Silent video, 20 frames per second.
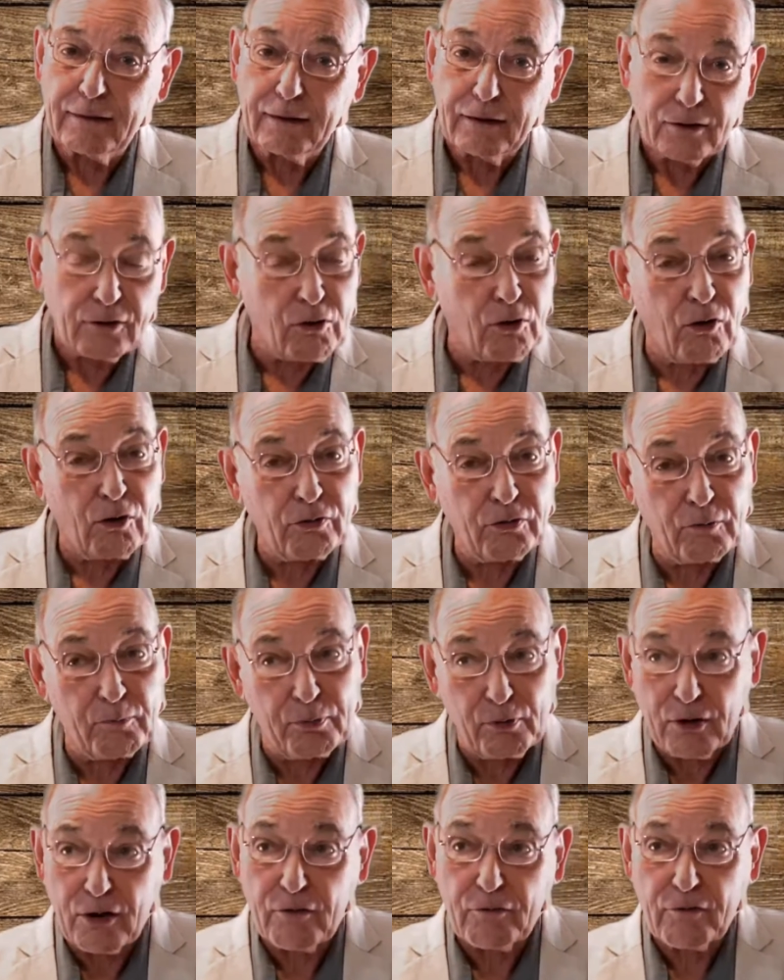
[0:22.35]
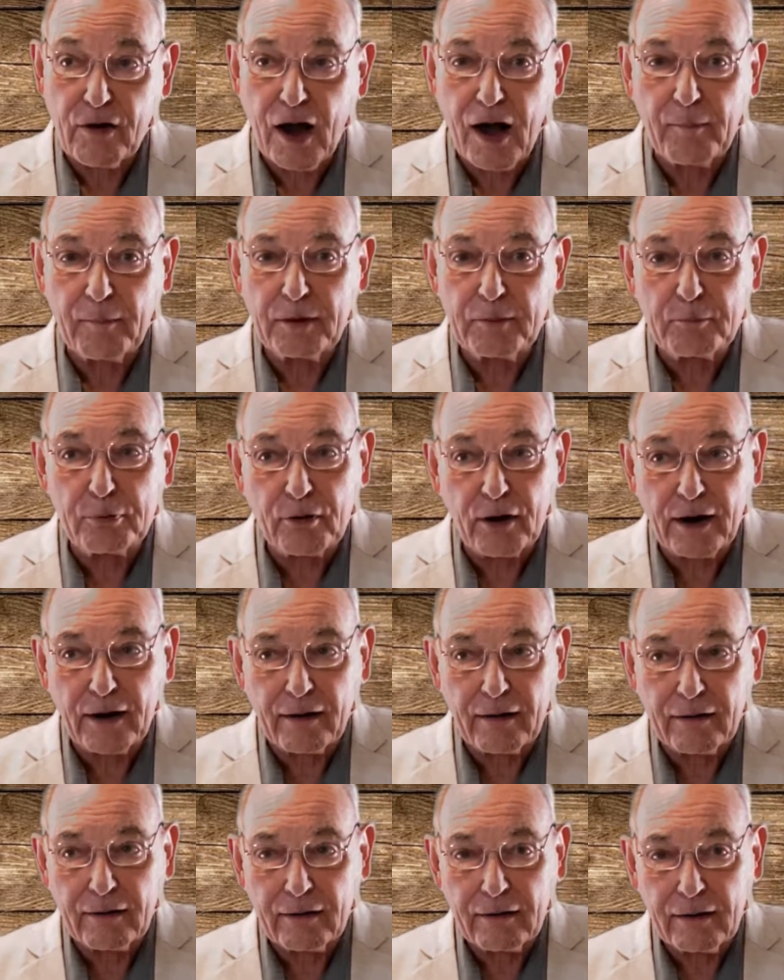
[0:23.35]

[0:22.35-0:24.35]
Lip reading: called the Book of Common Prayer?